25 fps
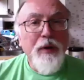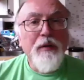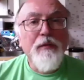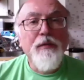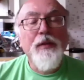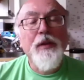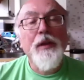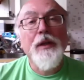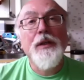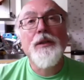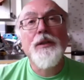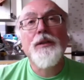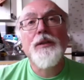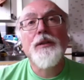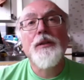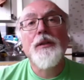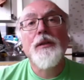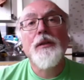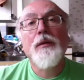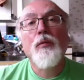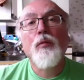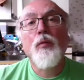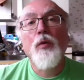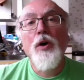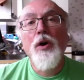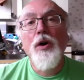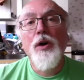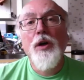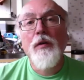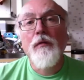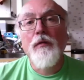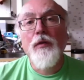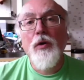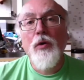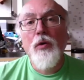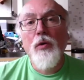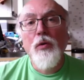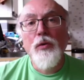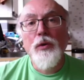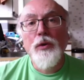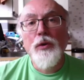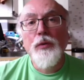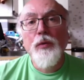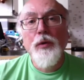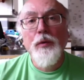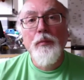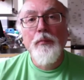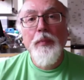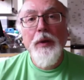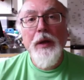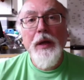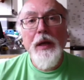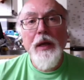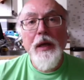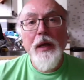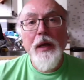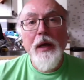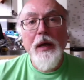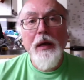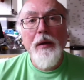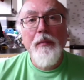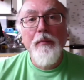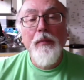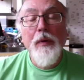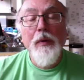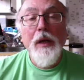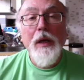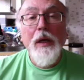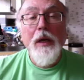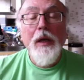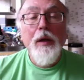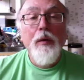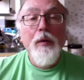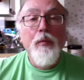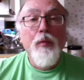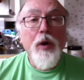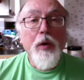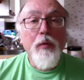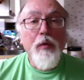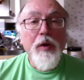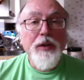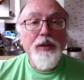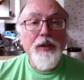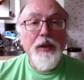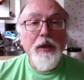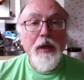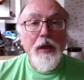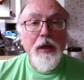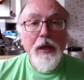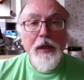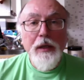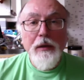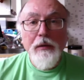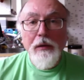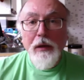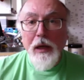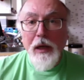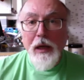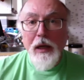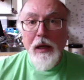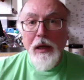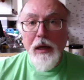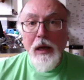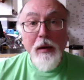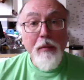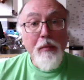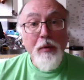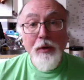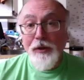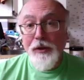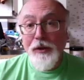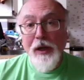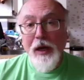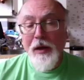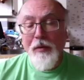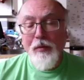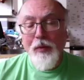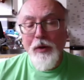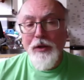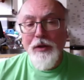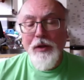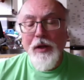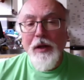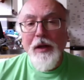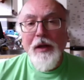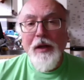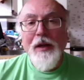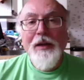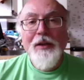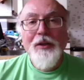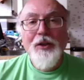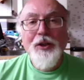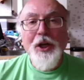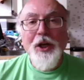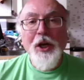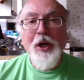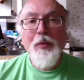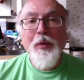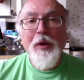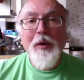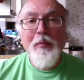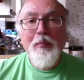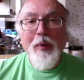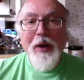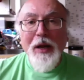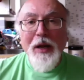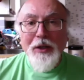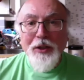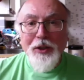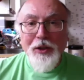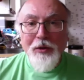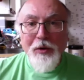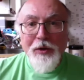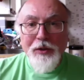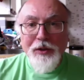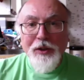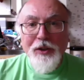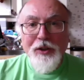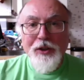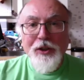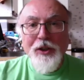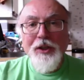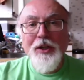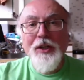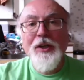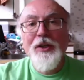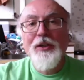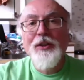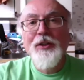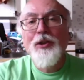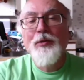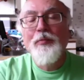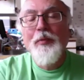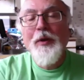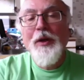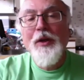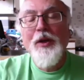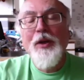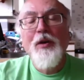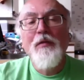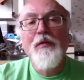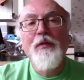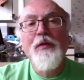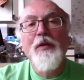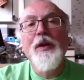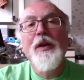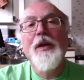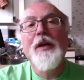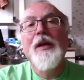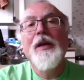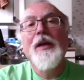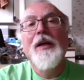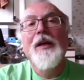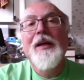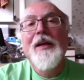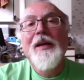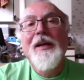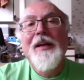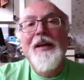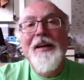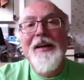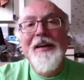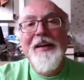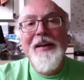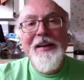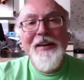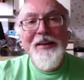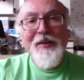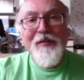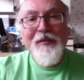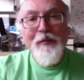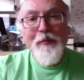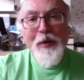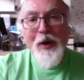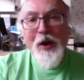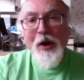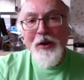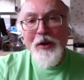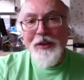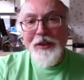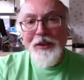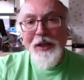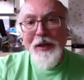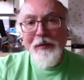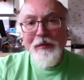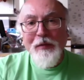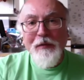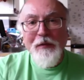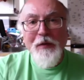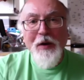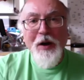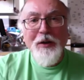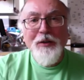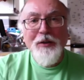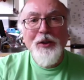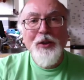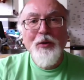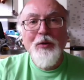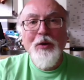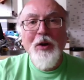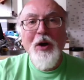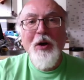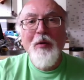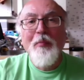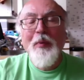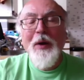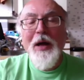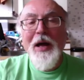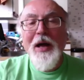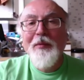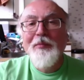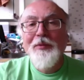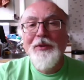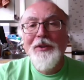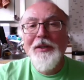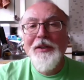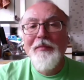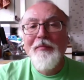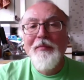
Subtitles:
of this work, of course, would be we recently, I must say, with genuine pleasure as a journalist who's been covering government IT for far too long, perhaps,